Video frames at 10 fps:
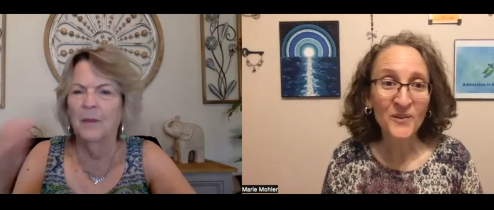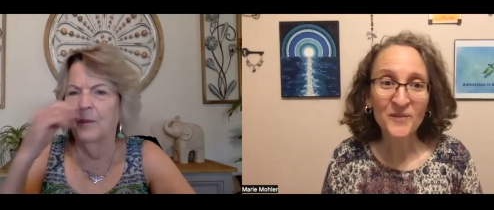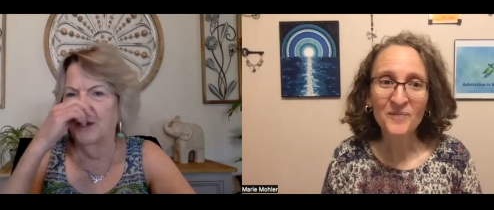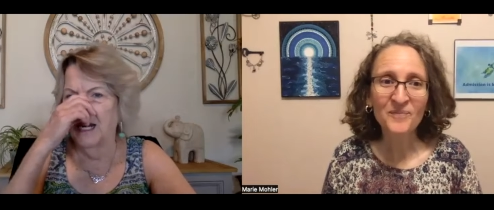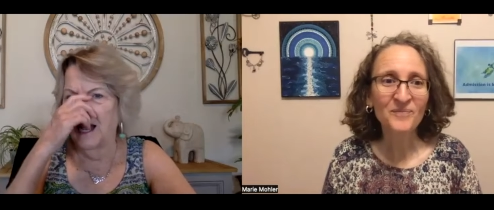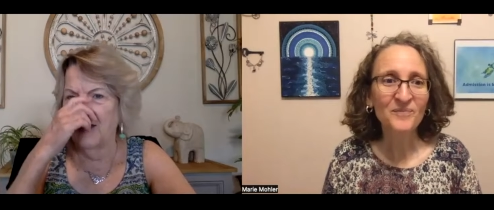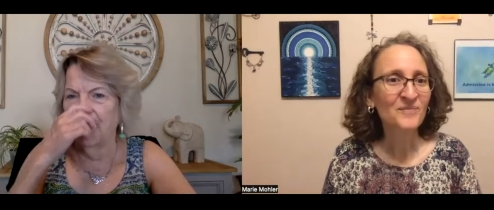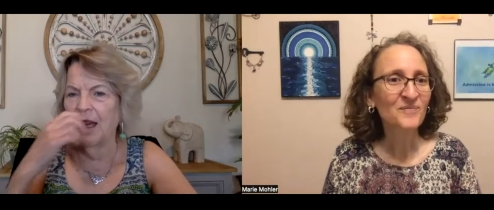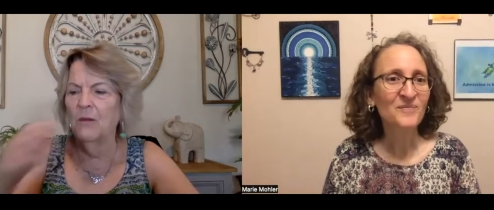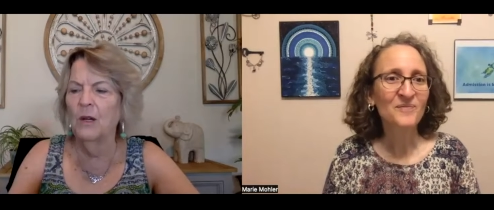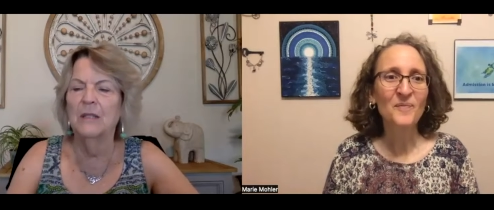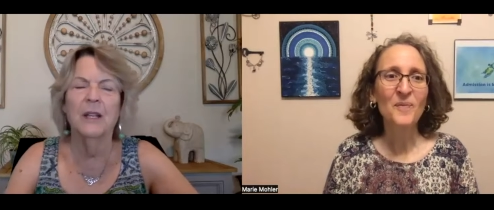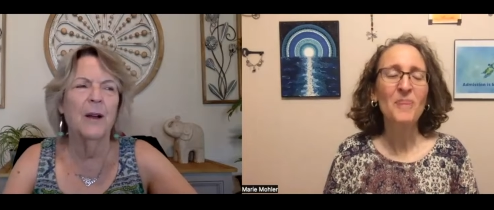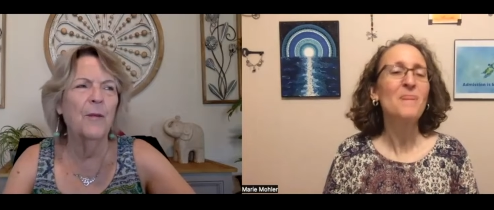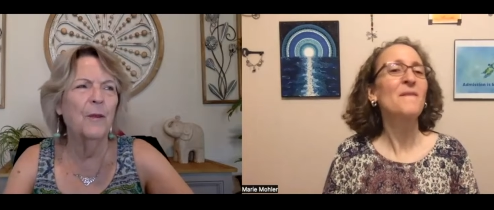Speaker 1: But I find what's
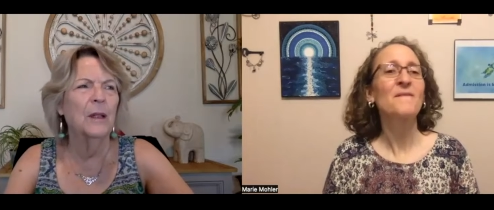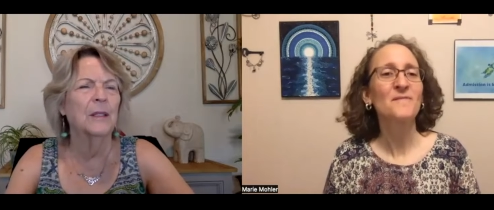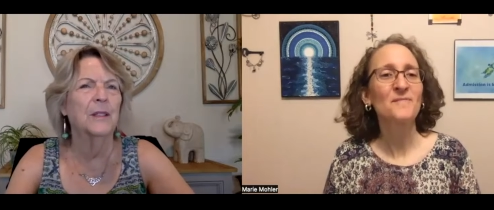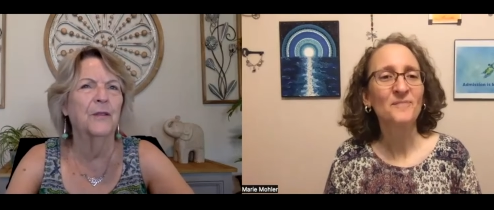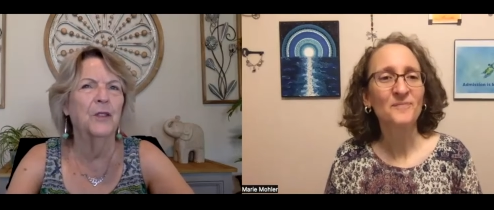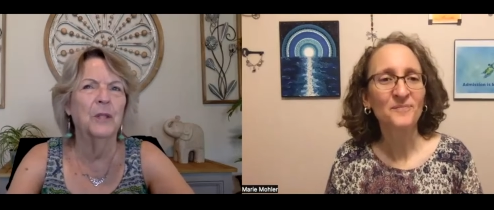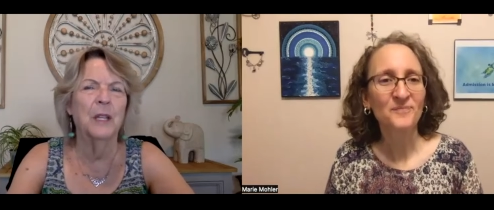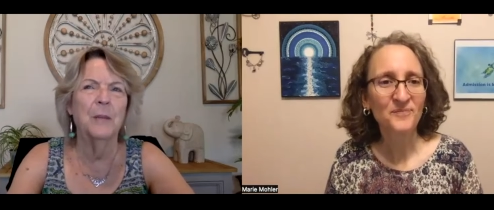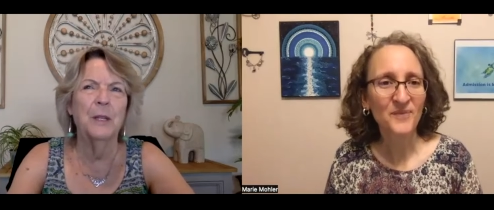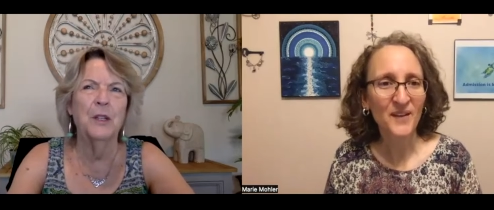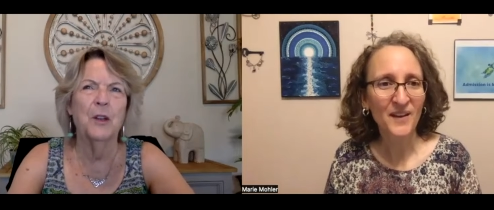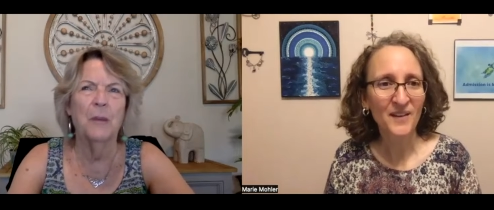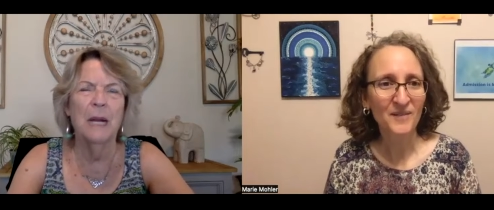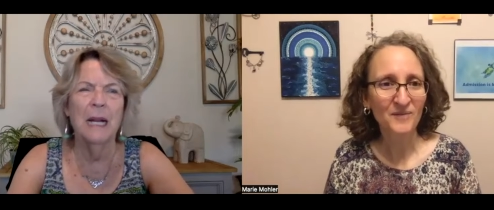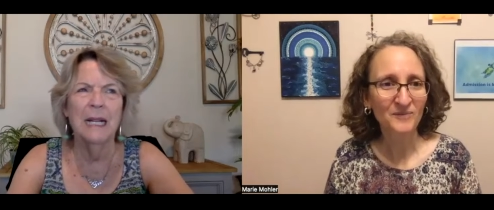helpful is if you keep in your
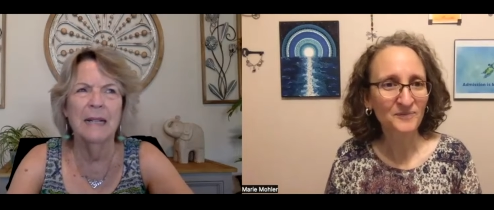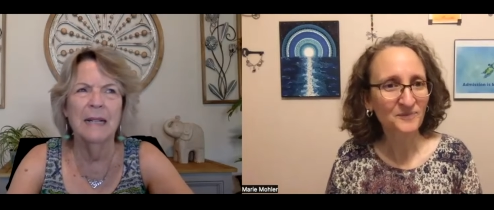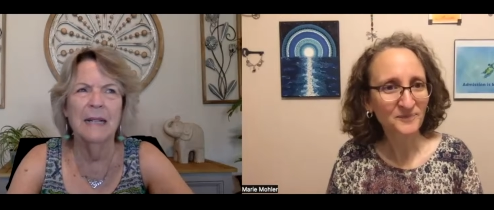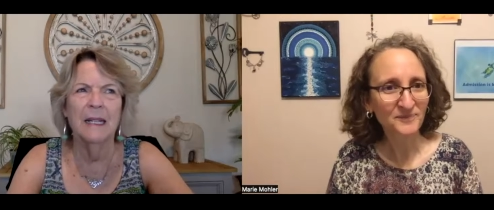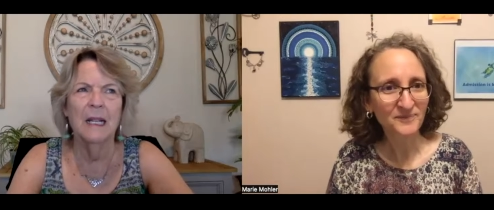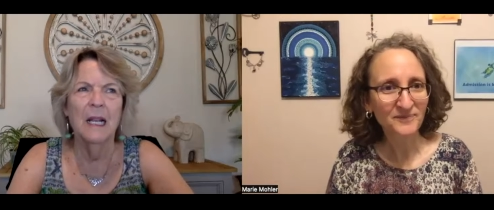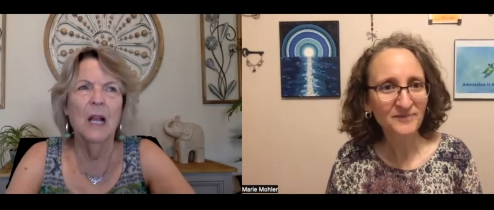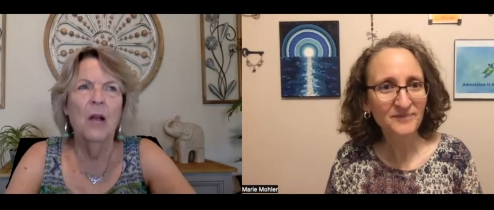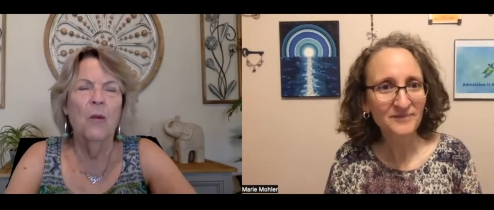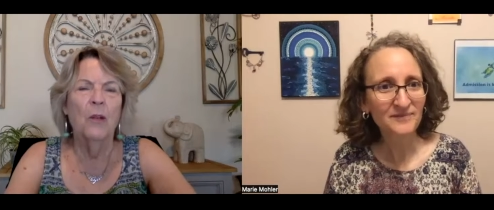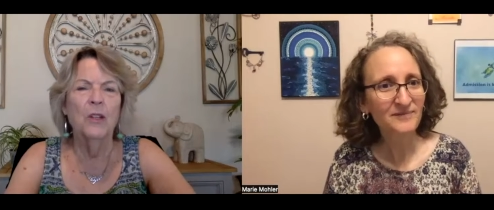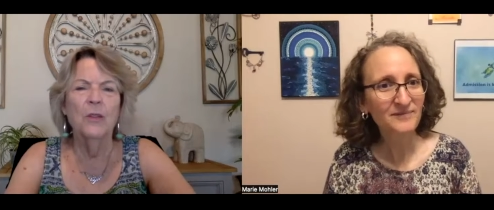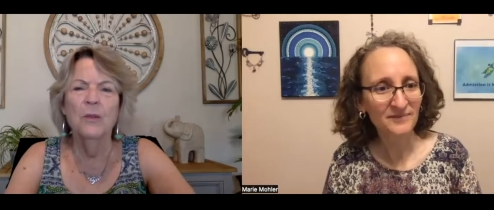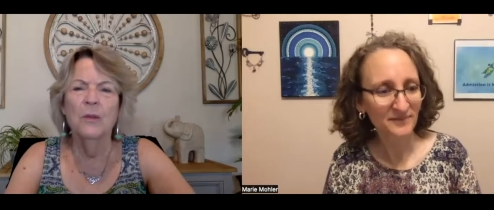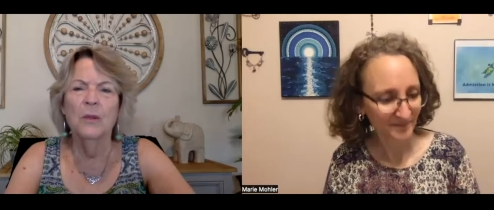mind that when
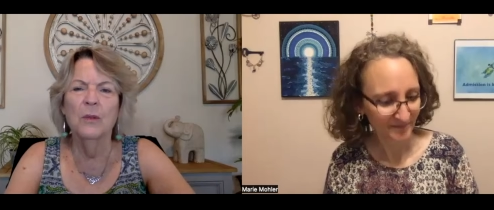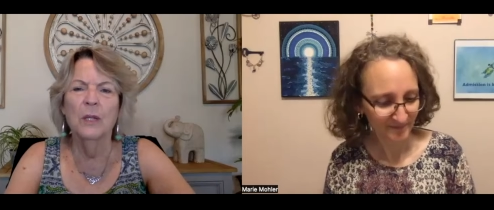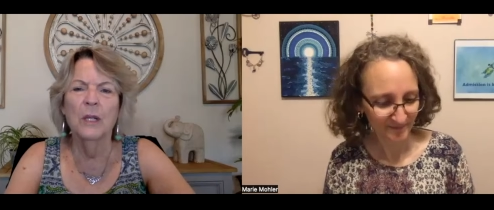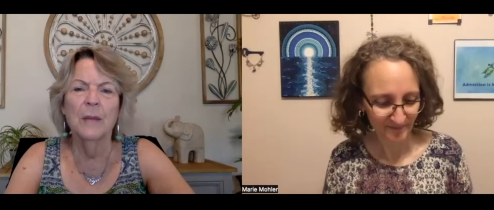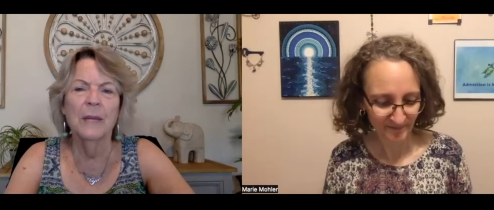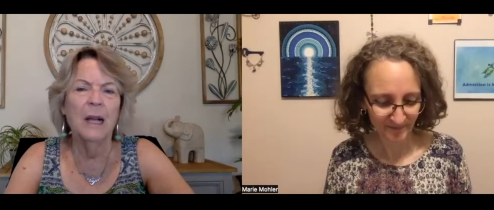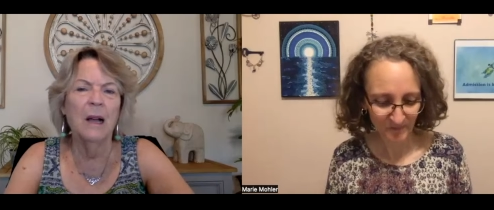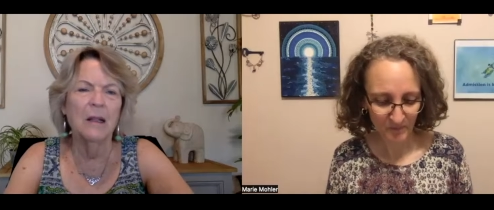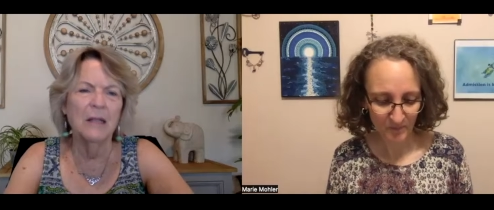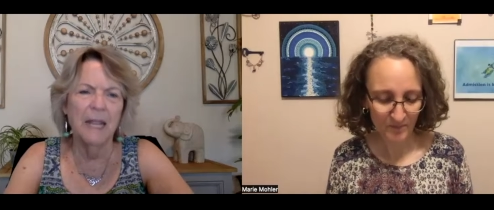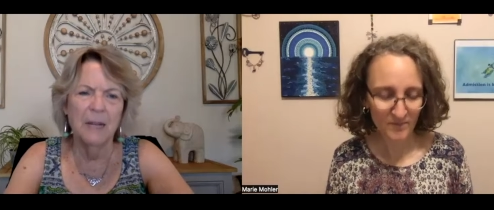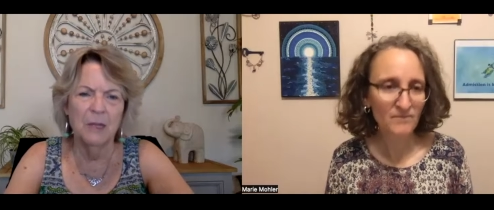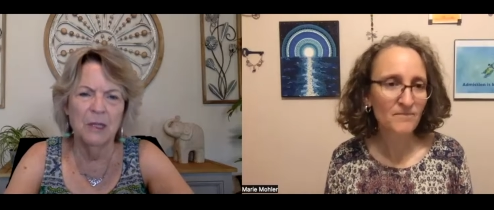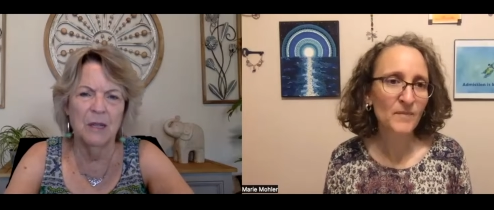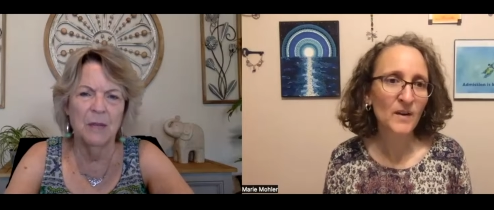you come in contact with
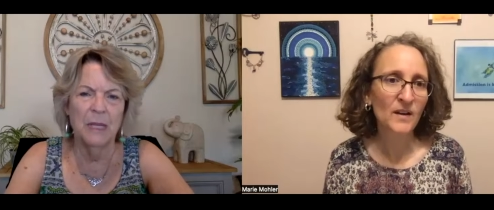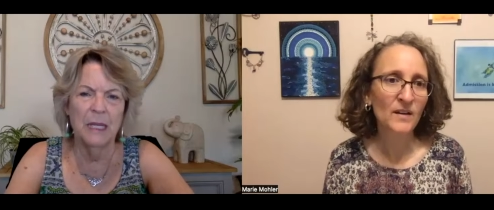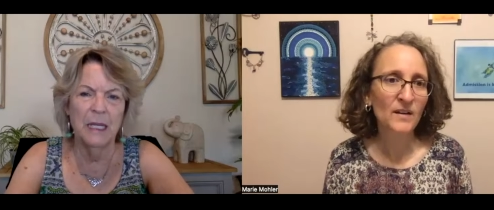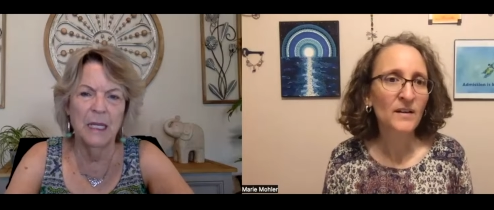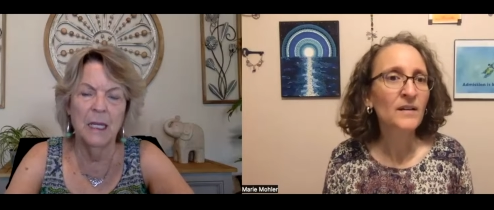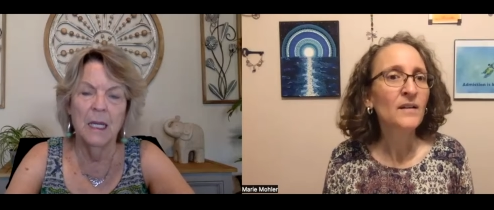somebody,